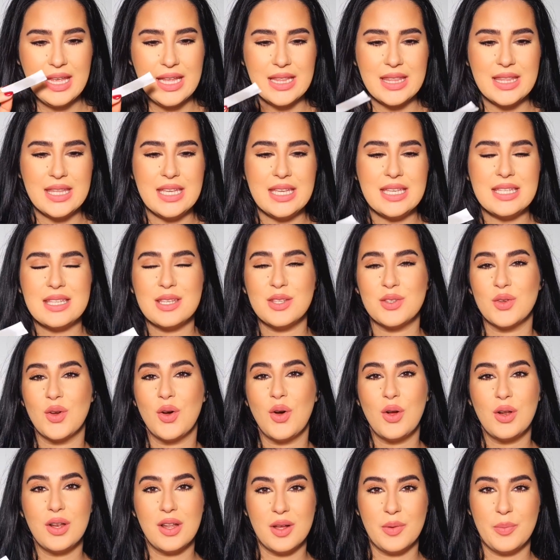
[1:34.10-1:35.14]
This is
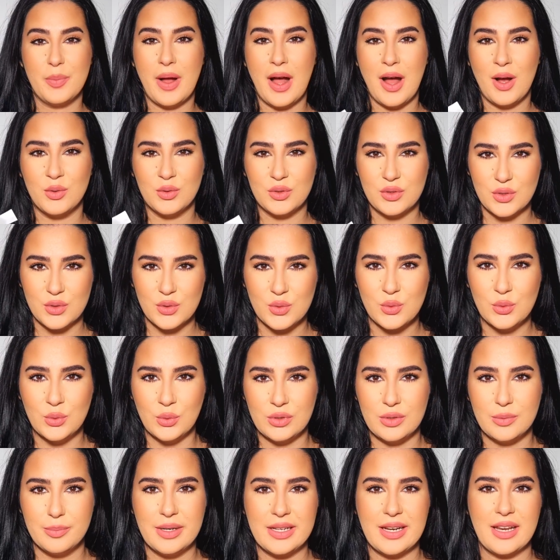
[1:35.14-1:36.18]
all about
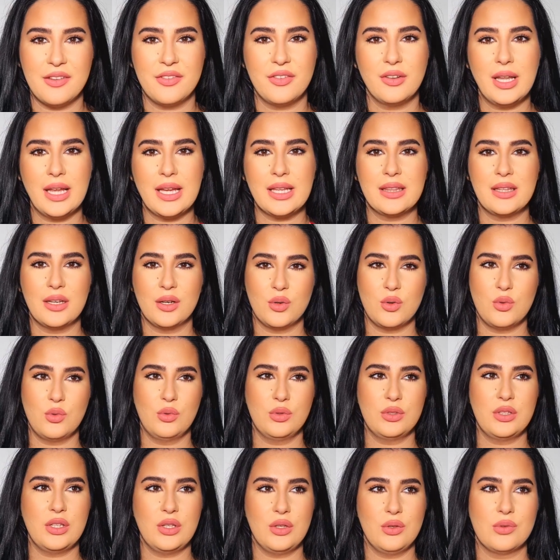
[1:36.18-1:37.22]
oud, but I feel like the
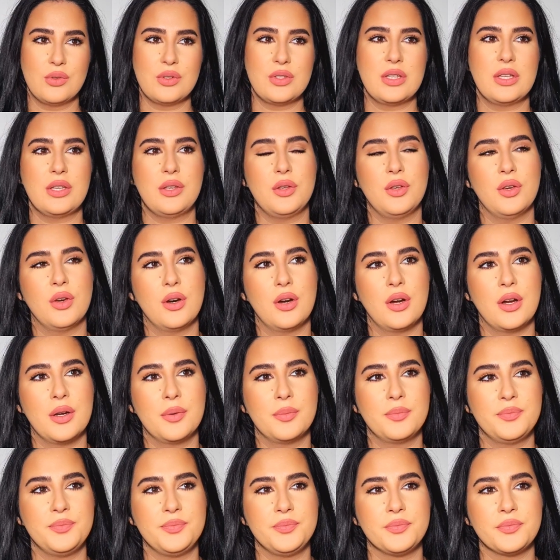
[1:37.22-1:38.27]
oud used
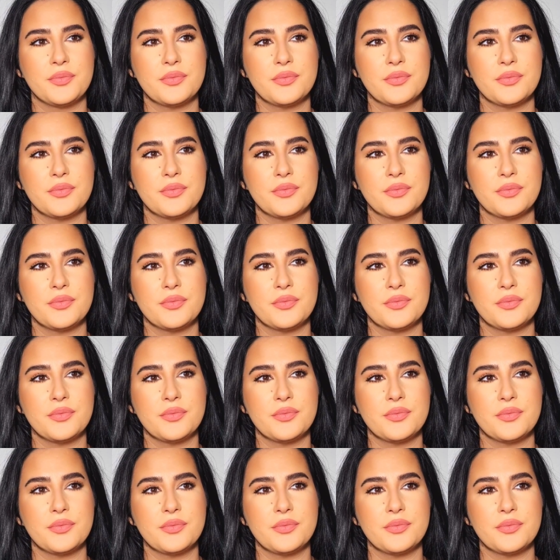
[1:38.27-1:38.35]
here,